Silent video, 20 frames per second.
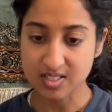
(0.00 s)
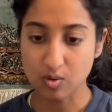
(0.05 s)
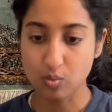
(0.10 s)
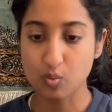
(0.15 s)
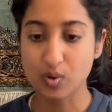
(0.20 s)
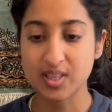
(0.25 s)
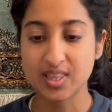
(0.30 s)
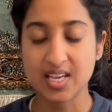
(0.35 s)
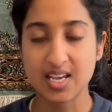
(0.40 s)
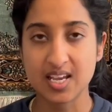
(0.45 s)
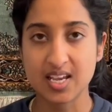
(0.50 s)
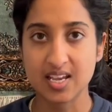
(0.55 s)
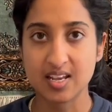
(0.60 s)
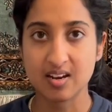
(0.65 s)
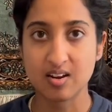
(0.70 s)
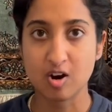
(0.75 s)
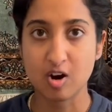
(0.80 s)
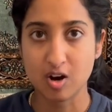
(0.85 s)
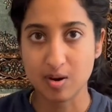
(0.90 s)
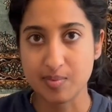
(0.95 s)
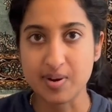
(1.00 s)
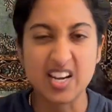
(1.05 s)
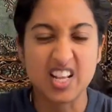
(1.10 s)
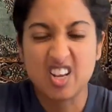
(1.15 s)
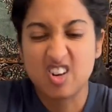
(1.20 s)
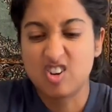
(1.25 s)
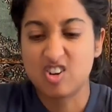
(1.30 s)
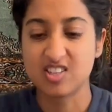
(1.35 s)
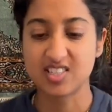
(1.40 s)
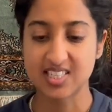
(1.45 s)
within Harmony
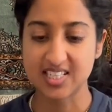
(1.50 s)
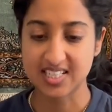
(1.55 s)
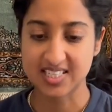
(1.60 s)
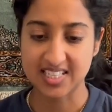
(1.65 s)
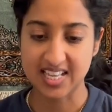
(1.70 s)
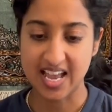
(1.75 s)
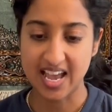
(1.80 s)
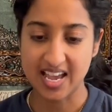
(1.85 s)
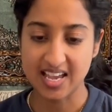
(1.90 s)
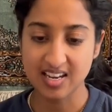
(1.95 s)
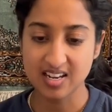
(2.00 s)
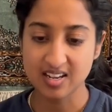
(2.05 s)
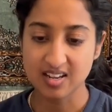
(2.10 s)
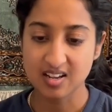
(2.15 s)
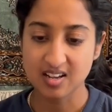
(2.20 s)
or Sazed,